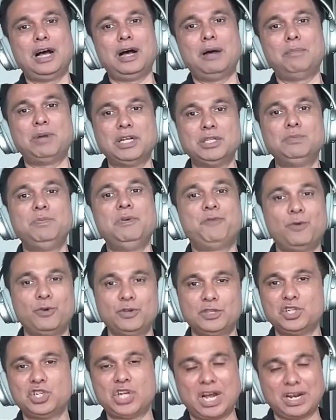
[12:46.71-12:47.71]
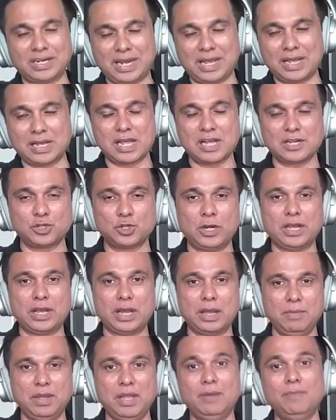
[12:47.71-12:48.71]
much before the Shark Tank actually
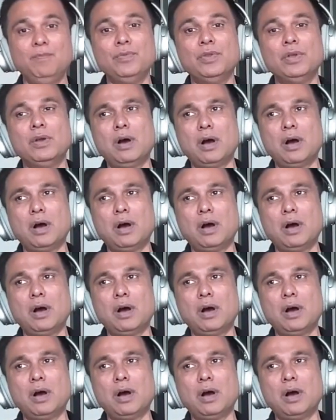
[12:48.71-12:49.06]
came in.